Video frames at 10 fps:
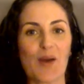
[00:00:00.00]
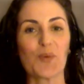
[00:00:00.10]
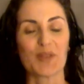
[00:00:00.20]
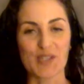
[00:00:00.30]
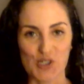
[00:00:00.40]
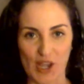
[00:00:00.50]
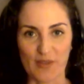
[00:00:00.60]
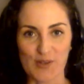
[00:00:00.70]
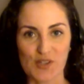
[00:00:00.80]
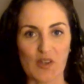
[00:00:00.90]
with each
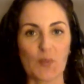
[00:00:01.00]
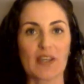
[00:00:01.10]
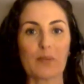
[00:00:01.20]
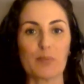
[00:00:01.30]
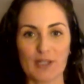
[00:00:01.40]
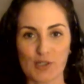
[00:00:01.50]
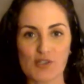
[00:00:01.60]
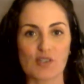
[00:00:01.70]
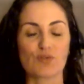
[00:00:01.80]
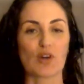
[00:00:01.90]
other so that we can
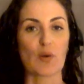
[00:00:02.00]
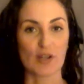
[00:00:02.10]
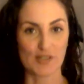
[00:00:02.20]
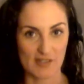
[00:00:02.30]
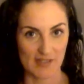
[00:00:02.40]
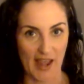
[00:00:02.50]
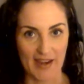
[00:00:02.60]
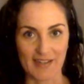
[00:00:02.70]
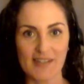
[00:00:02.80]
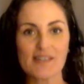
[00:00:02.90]
build and grow our
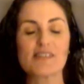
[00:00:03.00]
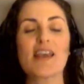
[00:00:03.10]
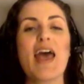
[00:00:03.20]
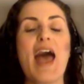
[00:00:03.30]
societies.